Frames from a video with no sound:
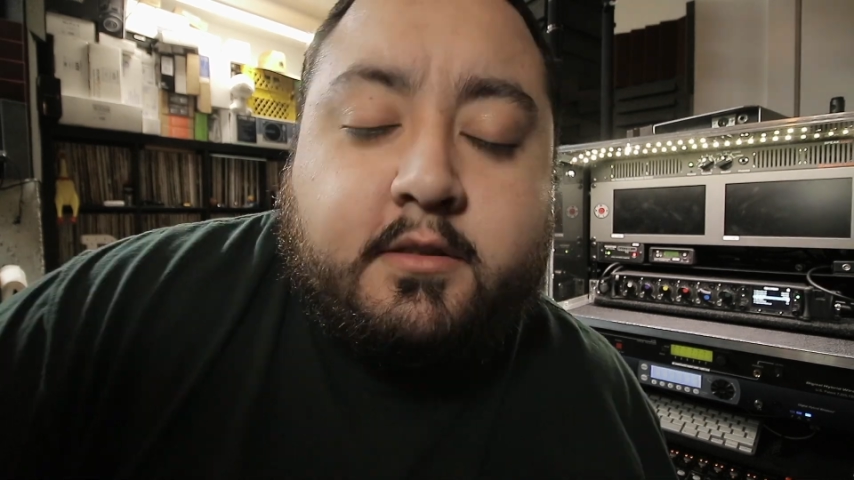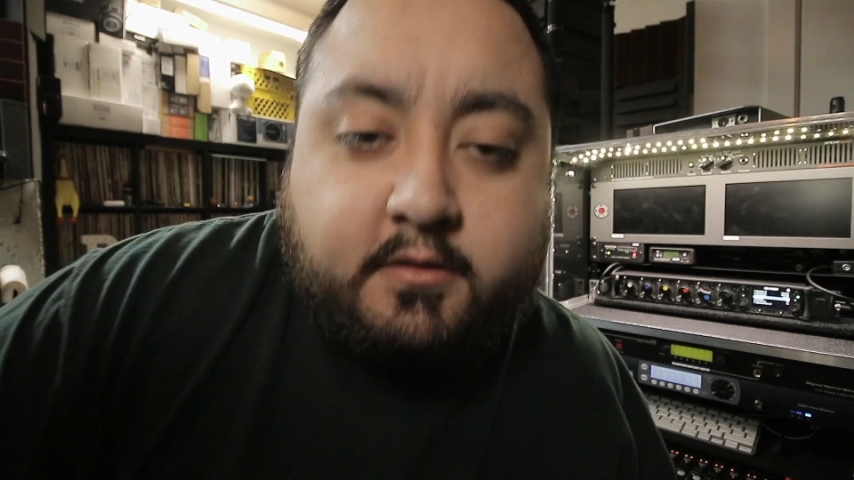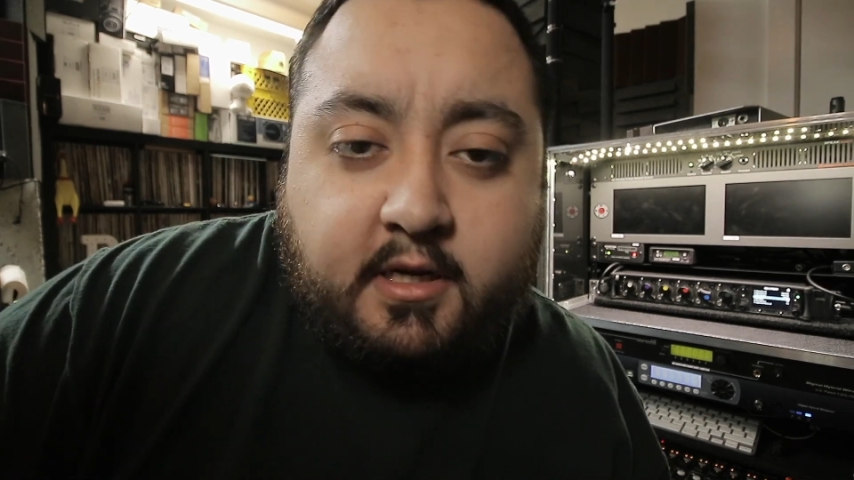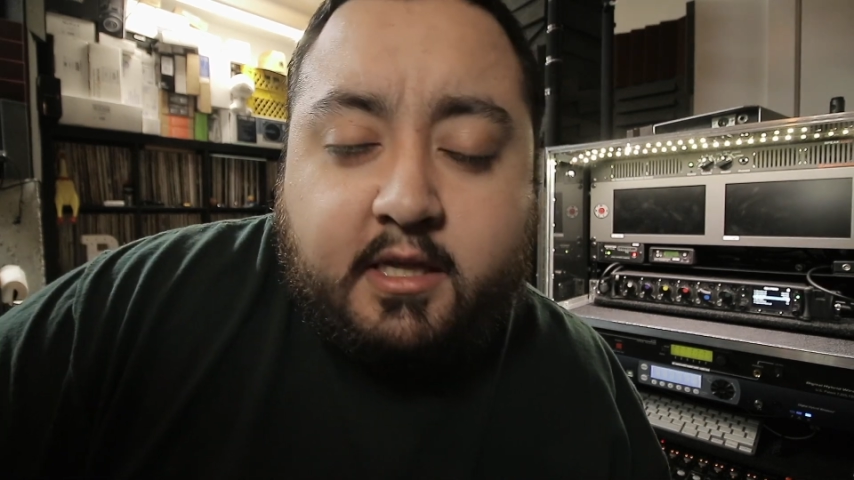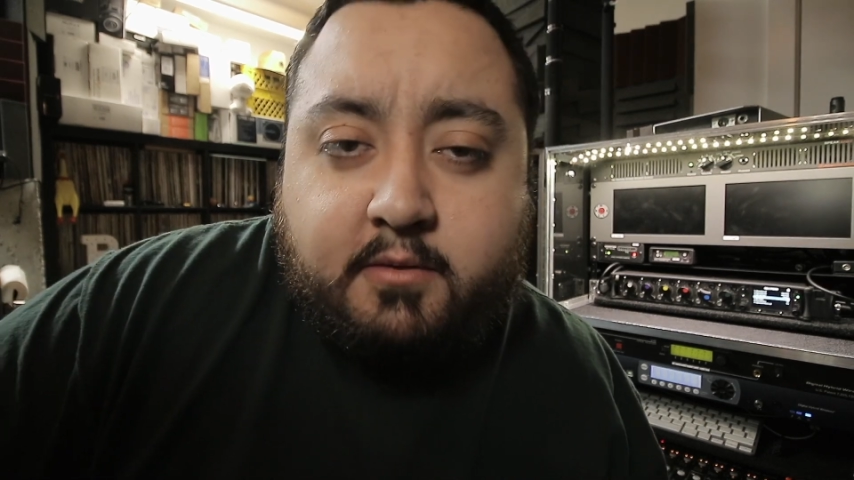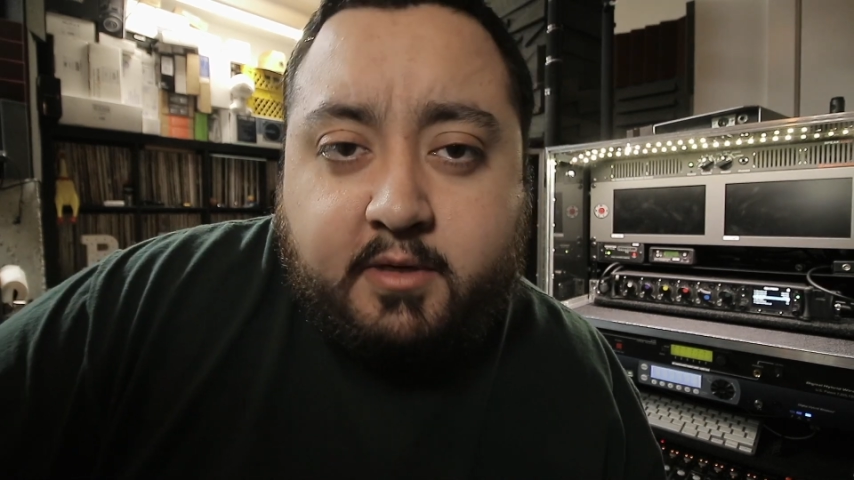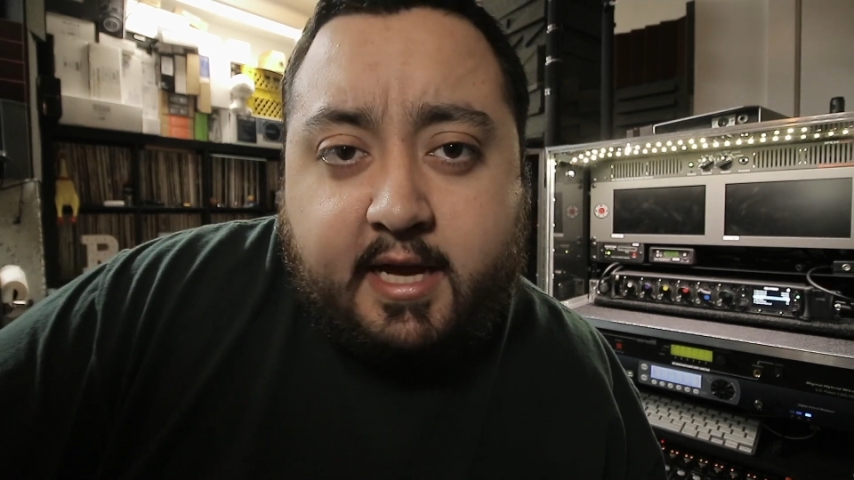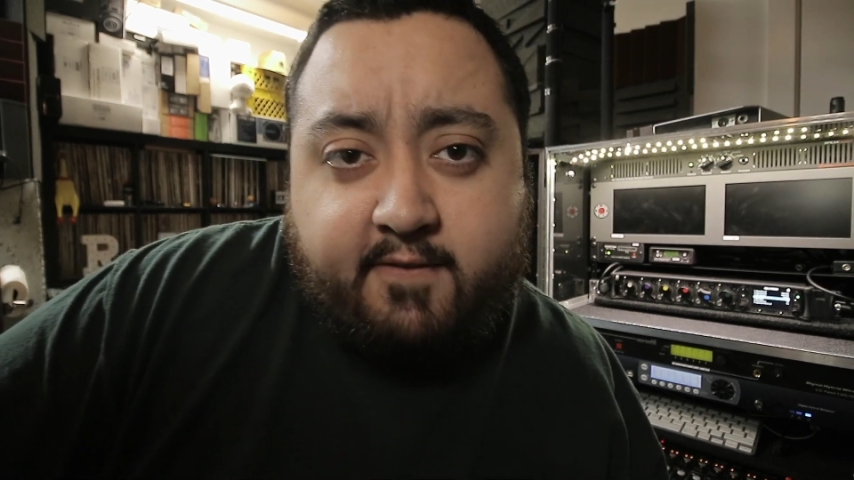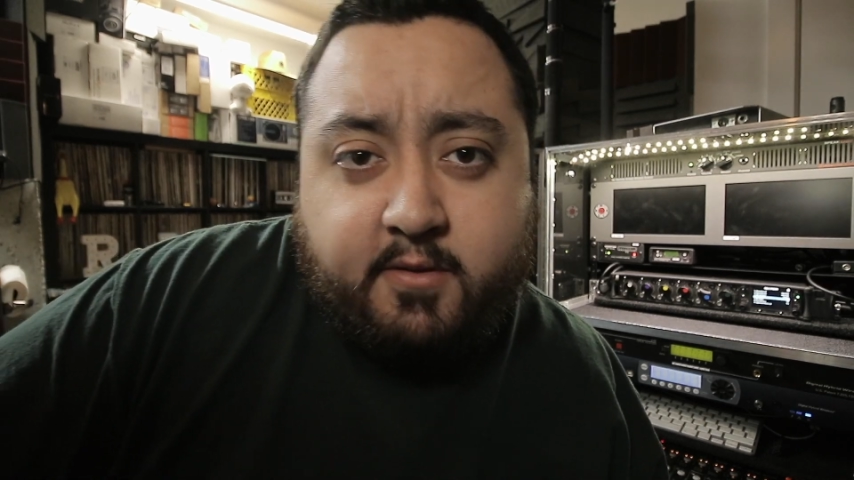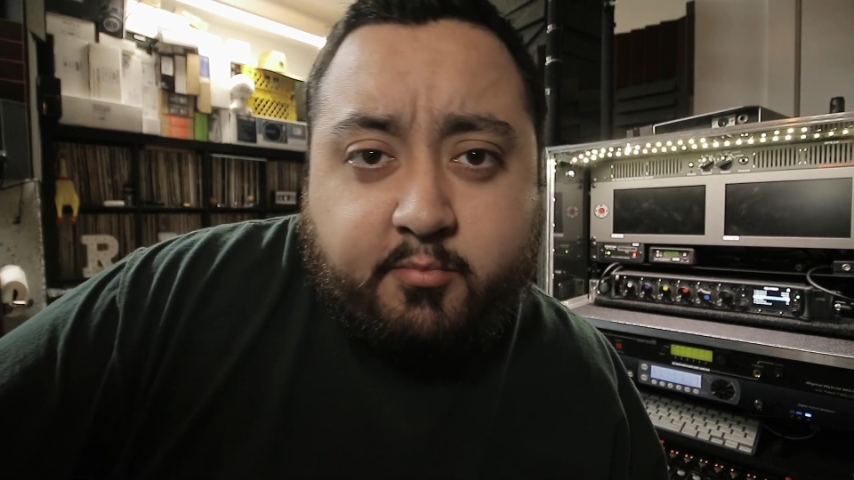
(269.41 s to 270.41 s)
So now that we
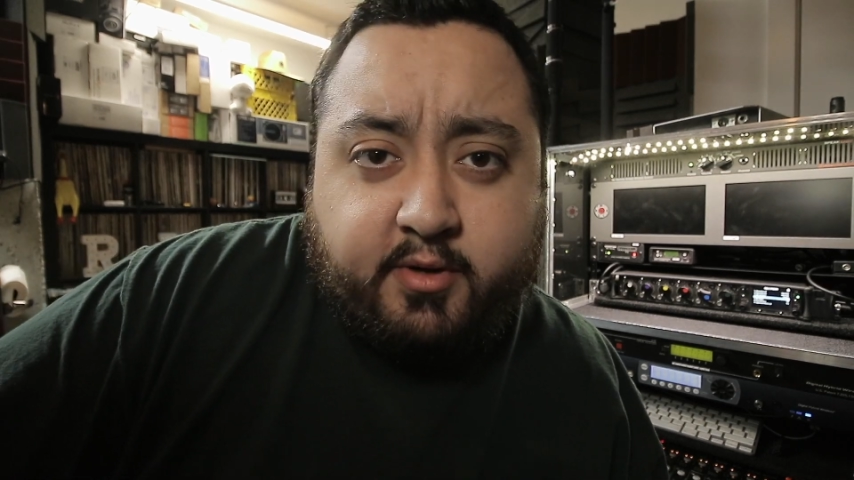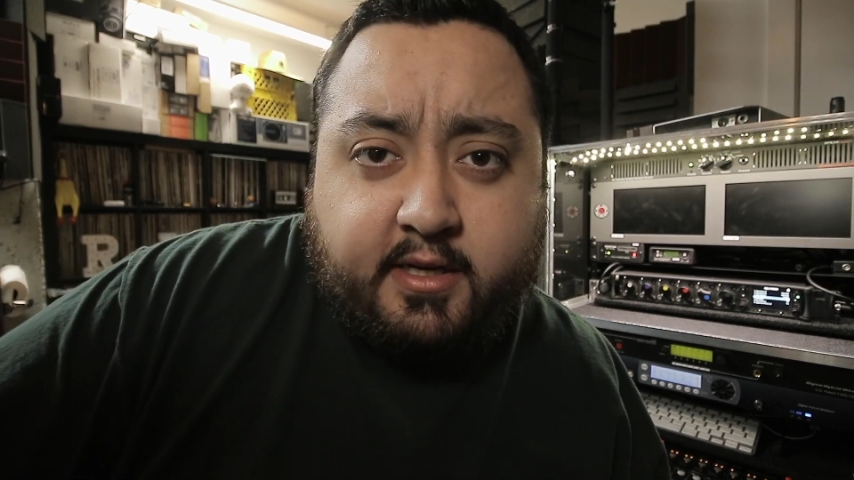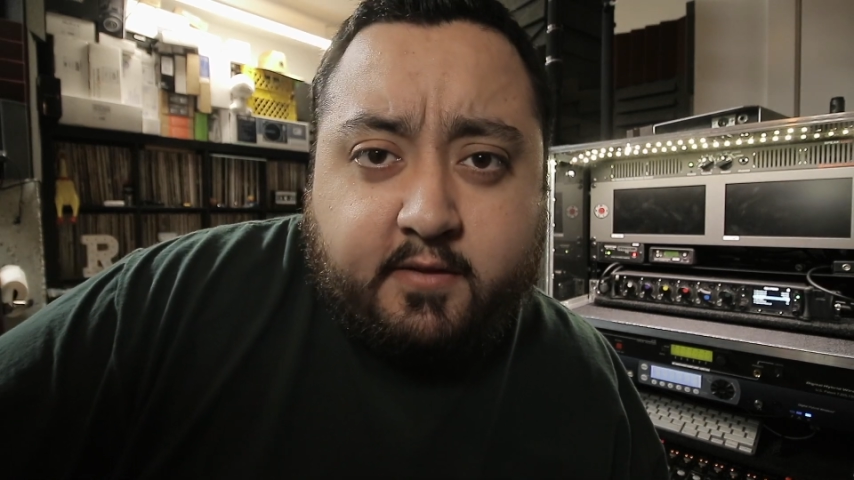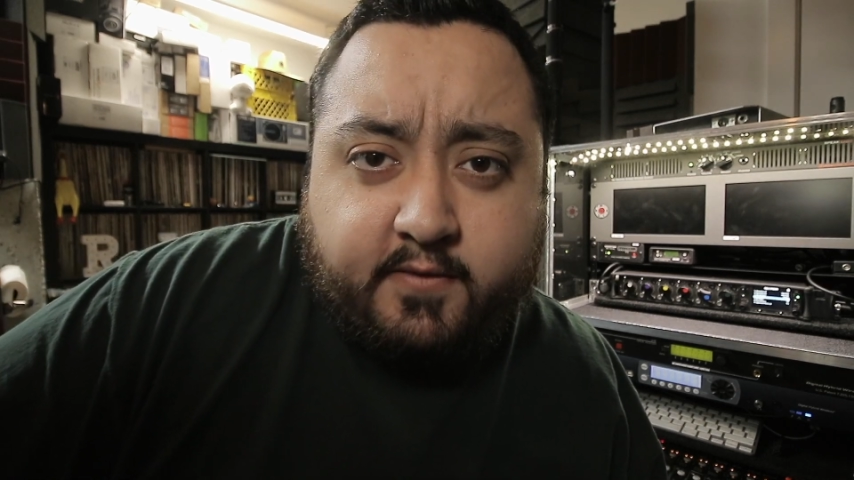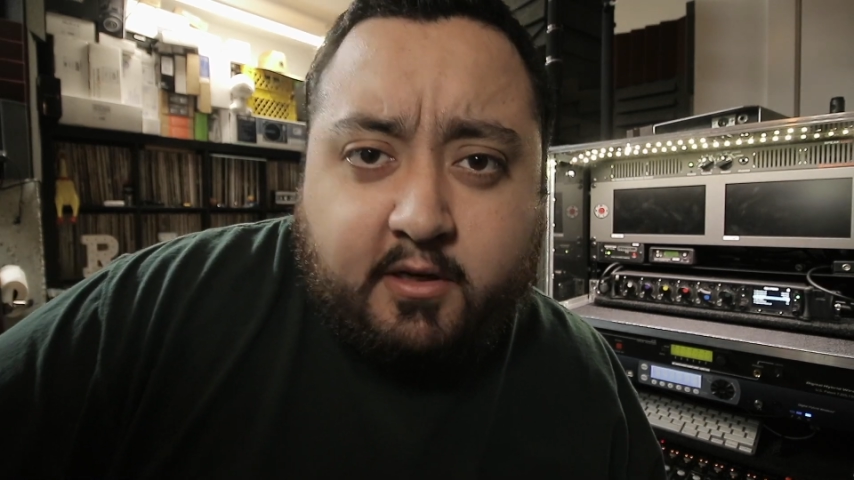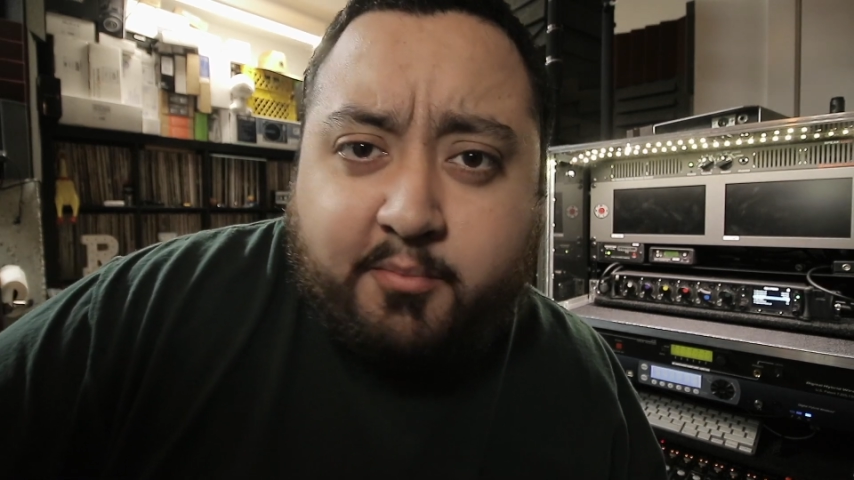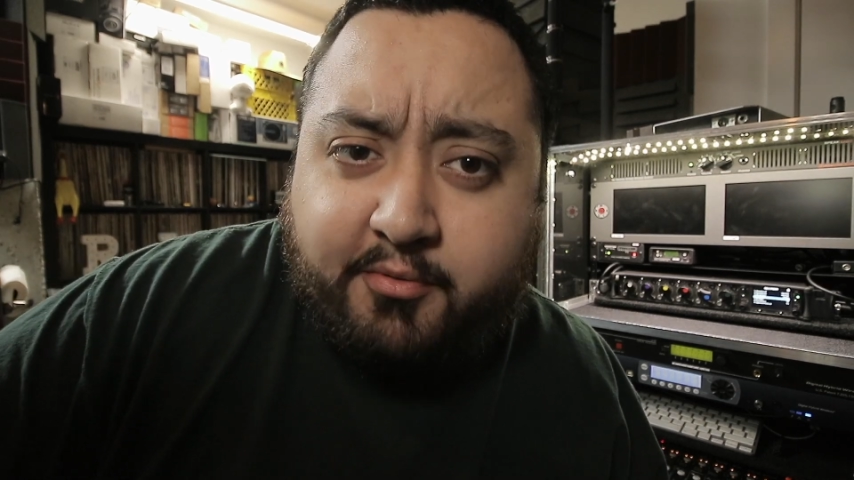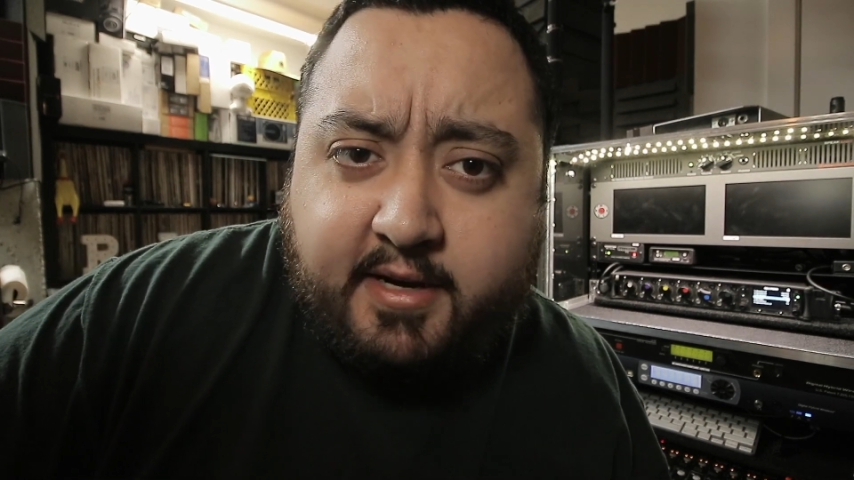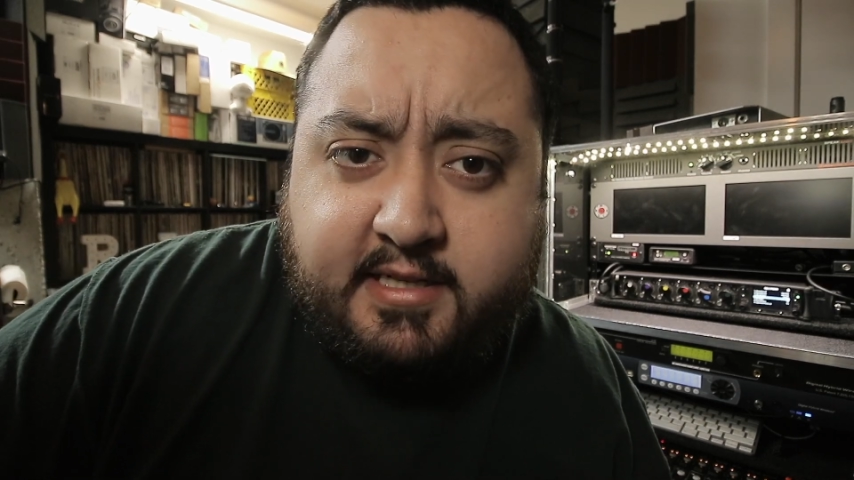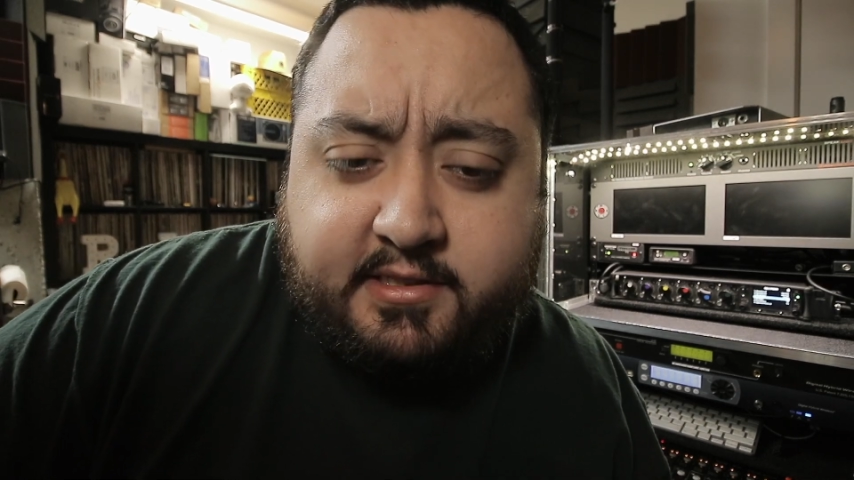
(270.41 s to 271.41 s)
have the brain of the
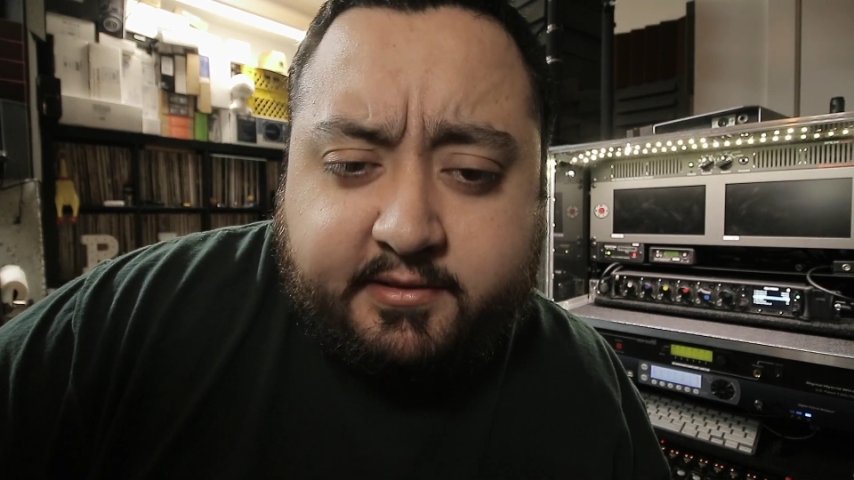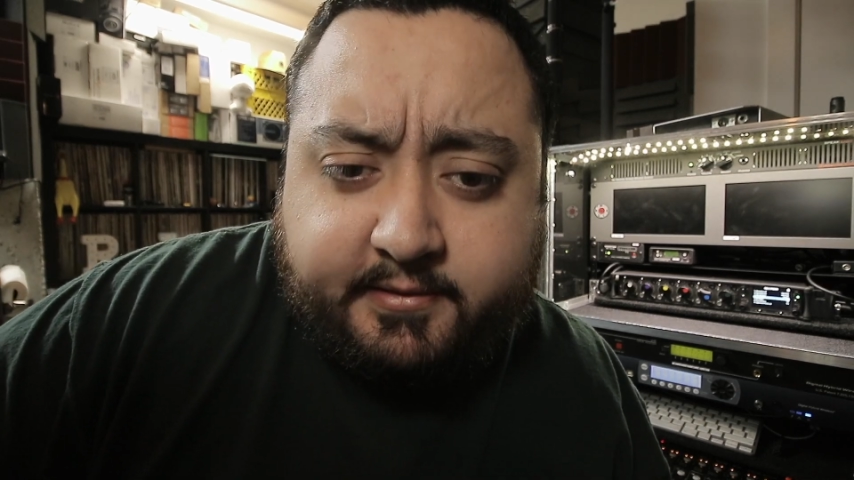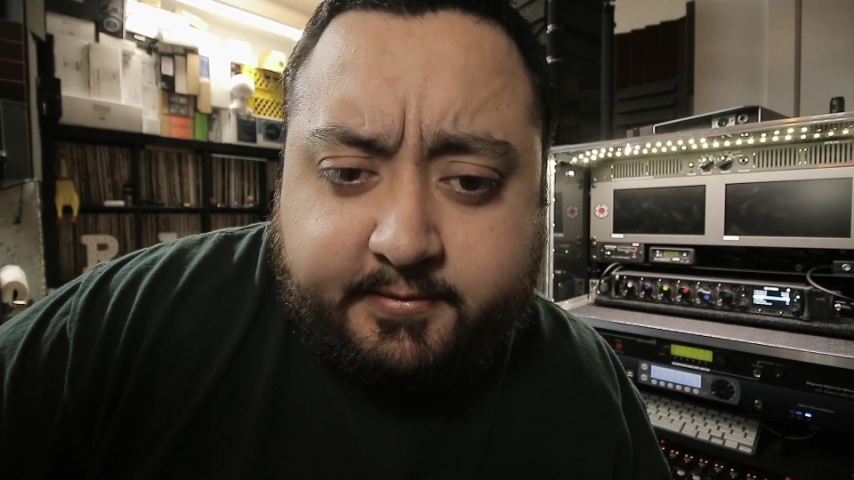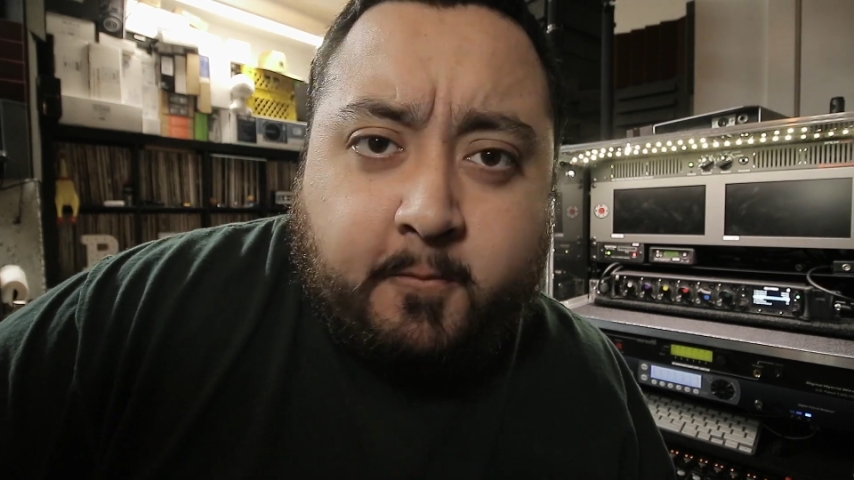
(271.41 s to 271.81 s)
operation,